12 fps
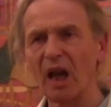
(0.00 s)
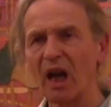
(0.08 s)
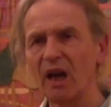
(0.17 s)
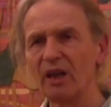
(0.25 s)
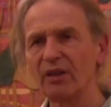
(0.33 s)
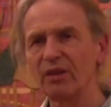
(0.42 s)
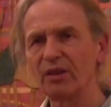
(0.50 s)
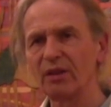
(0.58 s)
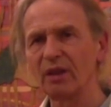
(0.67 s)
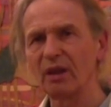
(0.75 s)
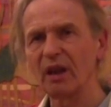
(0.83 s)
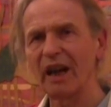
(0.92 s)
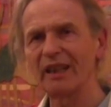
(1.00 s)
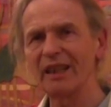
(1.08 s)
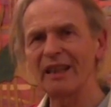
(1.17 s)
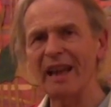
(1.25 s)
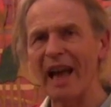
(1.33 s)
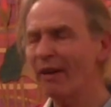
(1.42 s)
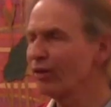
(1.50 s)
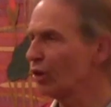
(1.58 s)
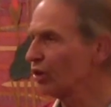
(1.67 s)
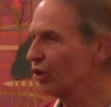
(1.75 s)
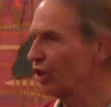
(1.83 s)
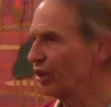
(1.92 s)
And I didn't have an
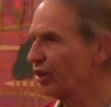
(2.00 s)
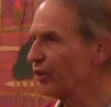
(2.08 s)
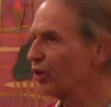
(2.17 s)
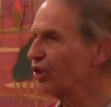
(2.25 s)
alternative,